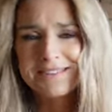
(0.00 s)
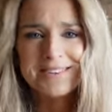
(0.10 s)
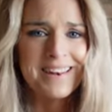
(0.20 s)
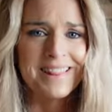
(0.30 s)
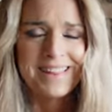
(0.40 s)
She
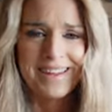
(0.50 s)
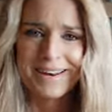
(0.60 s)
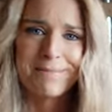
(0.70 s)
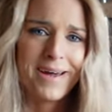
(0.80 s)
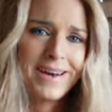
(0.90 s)
wasn't
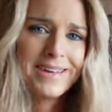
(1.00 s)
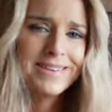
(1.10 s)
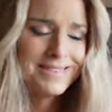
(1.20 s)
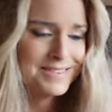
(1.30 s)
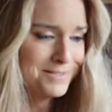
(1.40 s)
thinking about
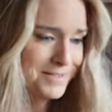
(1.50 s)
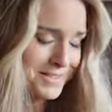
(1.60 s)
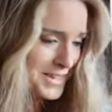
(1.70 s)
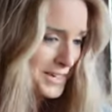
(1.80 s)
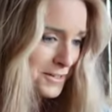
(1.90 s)
it. She
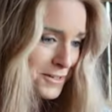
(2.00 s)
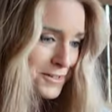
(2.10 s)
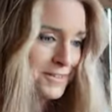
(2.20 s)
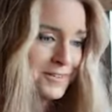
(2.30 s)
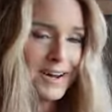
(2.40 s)
was eating
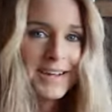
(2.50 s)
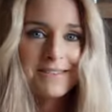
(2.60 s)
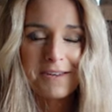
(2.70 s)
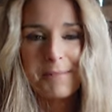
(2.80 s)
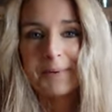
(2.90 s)
her
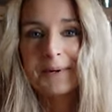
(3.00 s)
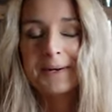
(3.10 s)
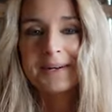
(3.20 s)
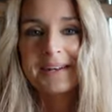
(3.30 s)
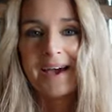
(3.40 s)
grain supper
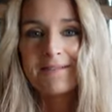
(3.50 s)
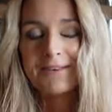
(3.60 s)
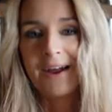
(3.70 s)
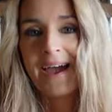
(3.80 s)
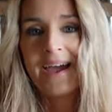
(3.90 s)
and
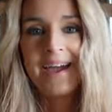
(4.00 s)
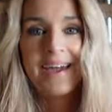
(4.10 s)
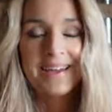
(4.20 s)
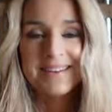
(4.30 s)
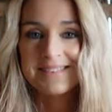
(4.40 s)
having her
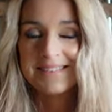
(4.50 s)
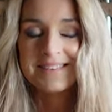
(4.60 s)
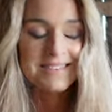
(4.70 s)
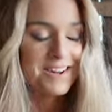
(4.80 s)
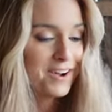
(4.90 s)
hay and
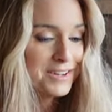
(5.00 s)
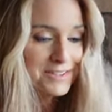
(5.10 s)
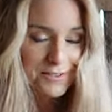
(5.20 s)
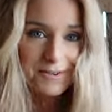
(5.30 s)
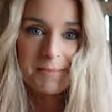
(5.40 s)
just not
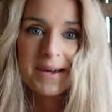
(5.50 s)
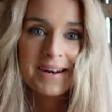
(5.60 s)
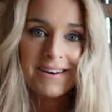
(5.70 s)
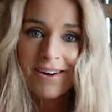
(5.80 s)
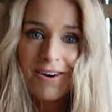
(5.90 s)
concerned
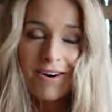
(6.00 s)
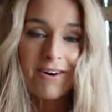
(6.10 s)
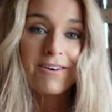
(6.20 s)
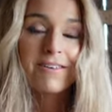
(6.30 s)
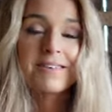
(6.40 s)
about it at
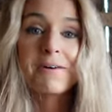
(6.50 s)
all.